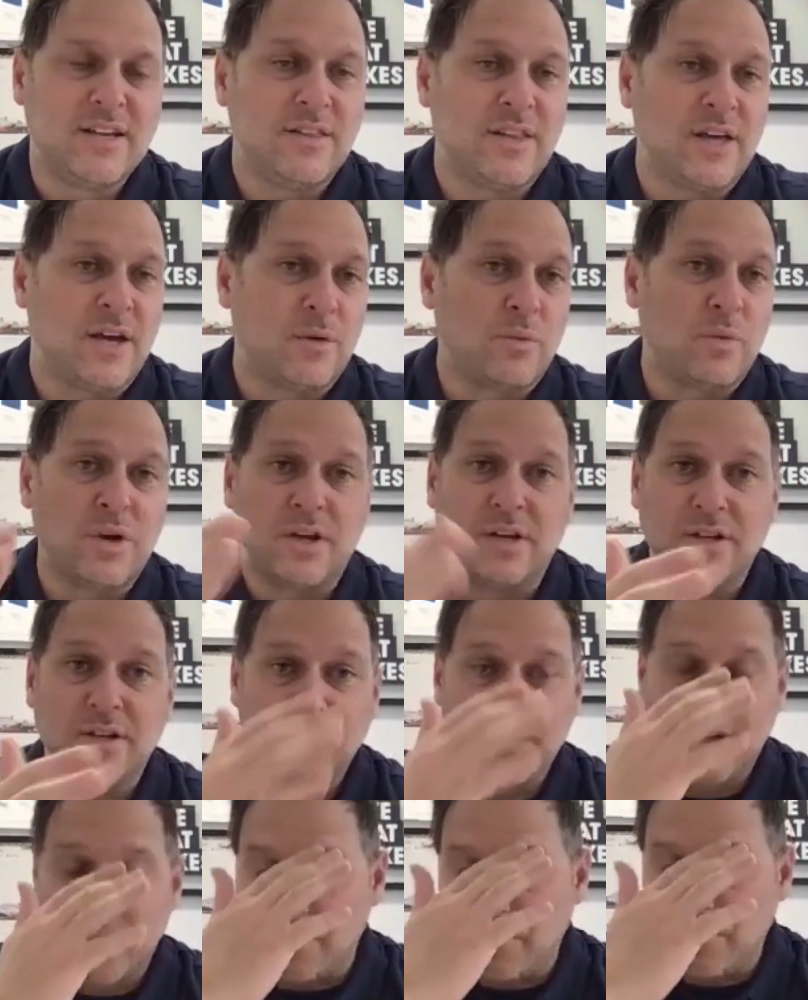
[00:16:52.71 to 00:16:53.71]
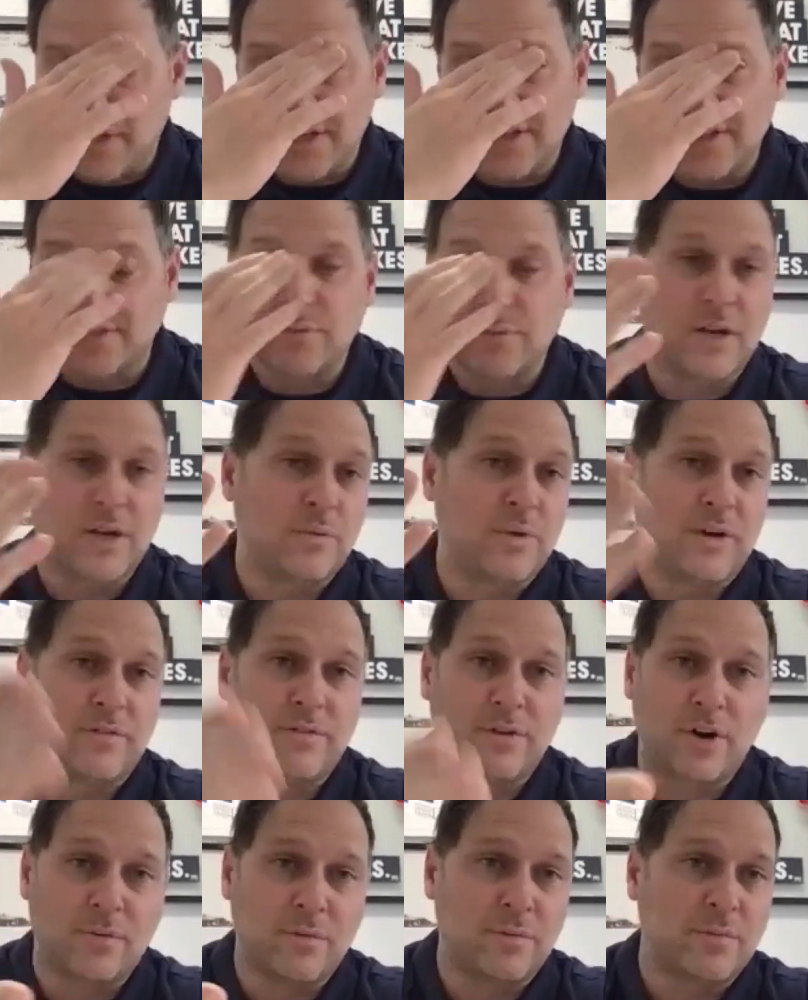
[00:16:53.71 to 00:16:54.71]
that when companies like we have
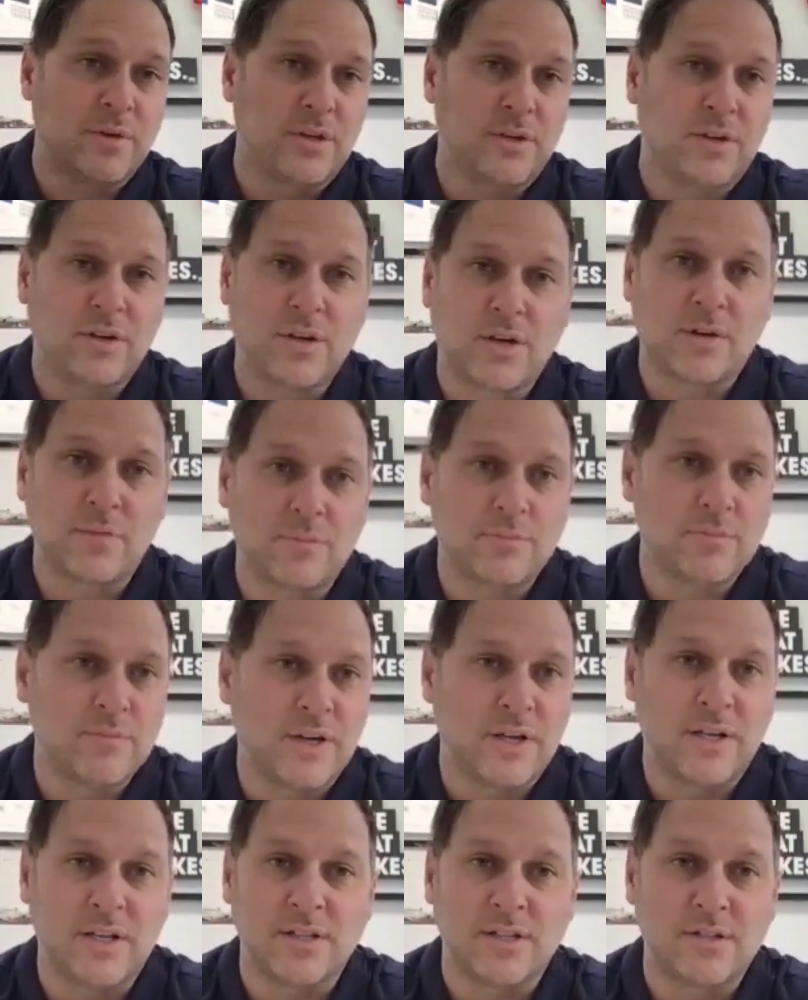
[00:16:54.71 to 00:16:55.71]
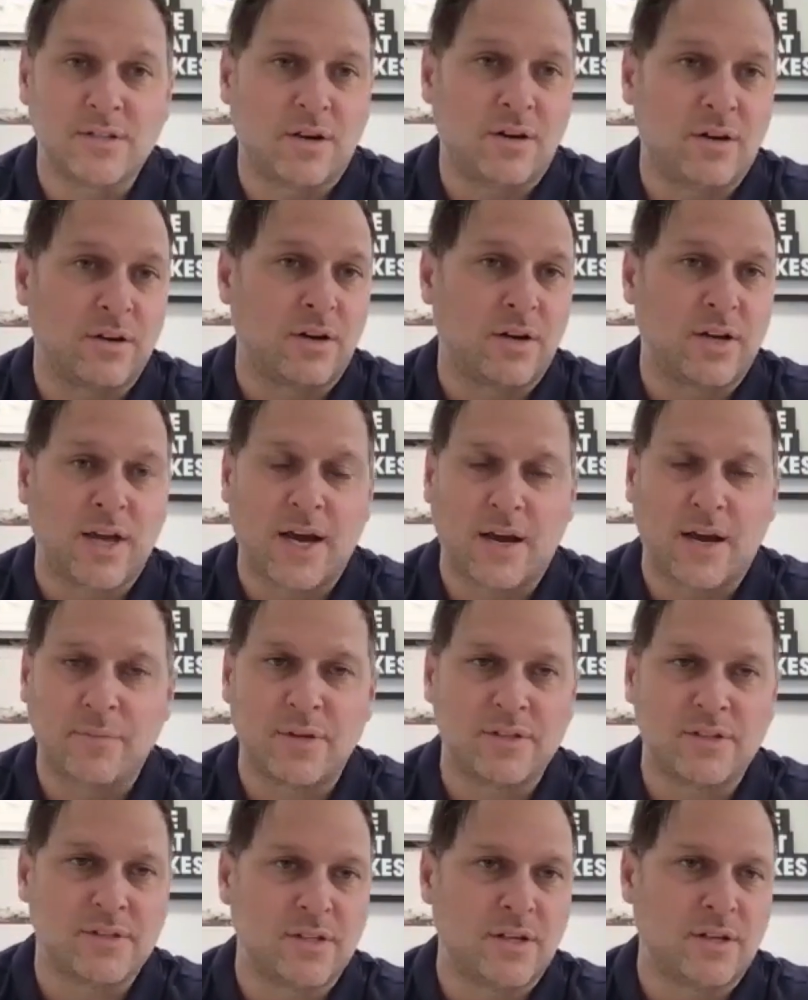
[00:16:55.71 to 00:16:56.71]
Herman Miller come and install
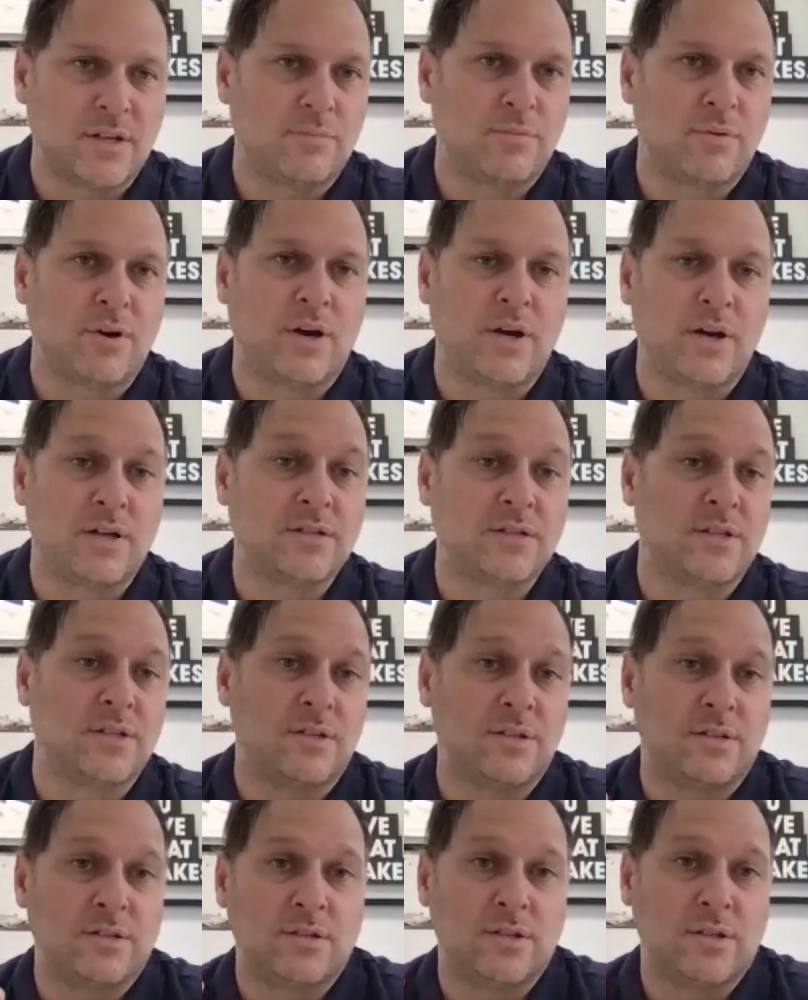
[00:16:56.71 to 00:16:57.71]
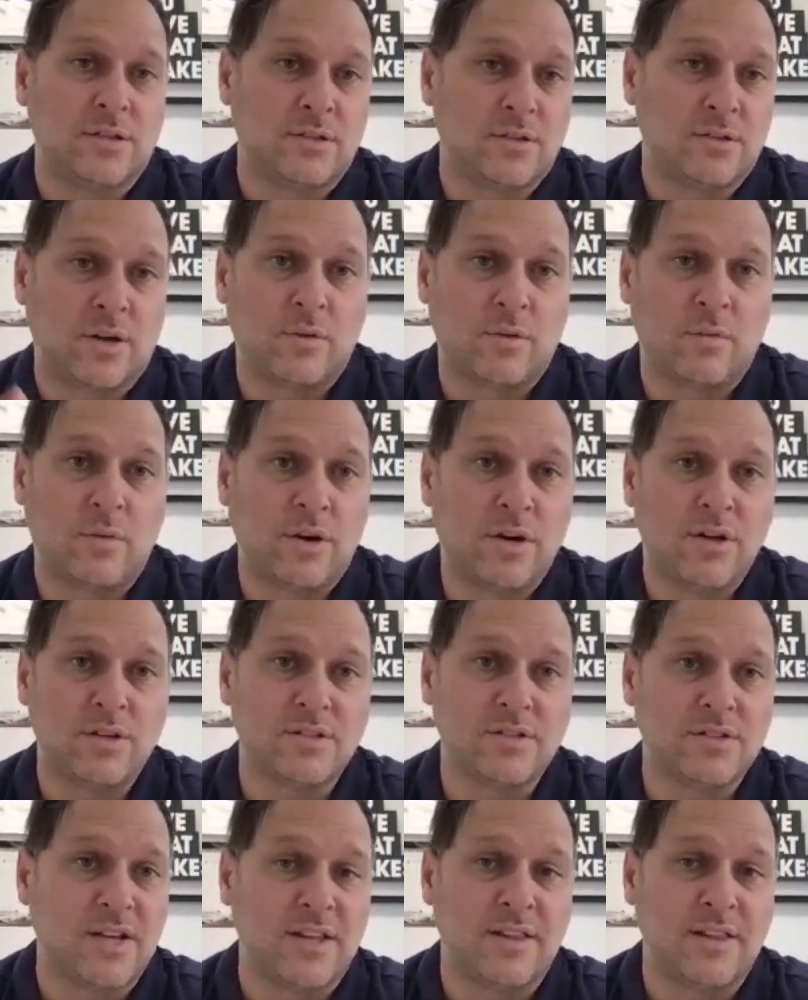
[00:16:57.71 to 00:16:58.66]
cabinets and other products into our walls,